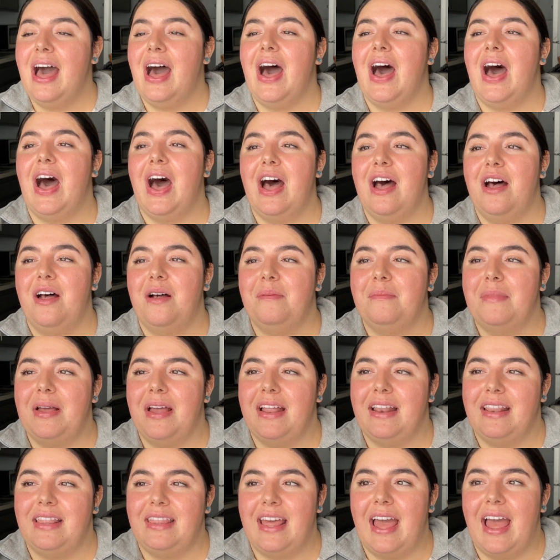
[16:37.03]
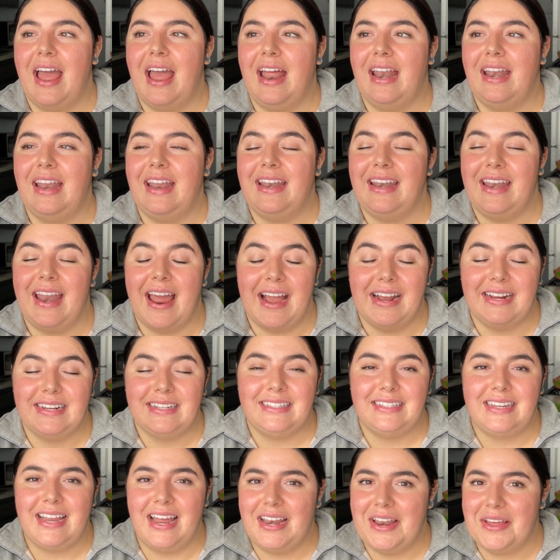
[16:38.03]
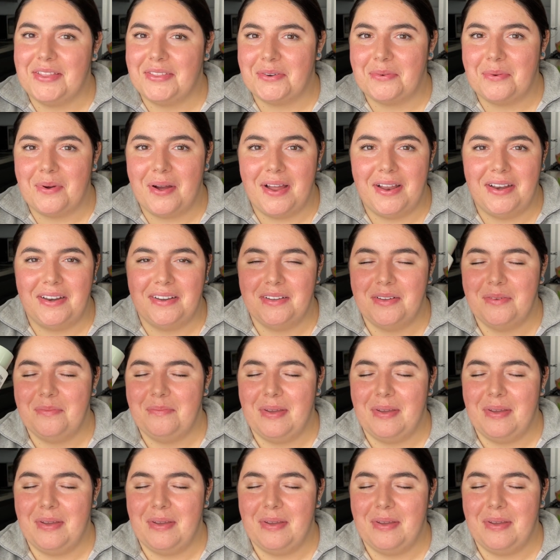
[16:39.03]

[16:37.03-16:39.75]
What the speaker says: Then next, another one,